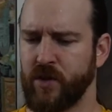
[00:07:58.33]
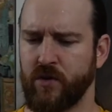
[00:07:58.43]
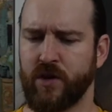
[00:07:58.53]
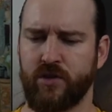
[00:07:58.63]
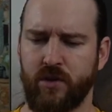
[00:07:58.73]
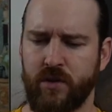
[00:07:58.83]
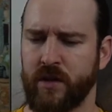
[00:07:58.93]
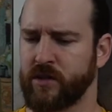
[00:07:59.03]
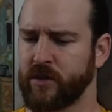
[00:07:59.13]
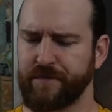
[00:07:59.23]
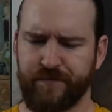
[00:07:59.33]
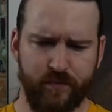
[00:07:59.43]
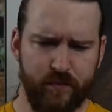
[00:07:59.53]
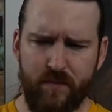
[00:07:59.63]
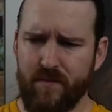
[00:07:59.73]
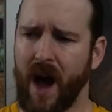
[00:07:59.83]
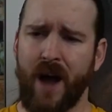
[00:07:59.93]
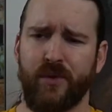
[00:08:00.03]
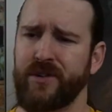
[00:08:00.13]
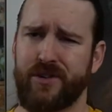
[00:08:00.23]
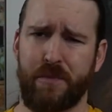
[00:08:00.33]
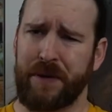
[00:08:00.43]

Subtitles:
You could do this. I wouldn't do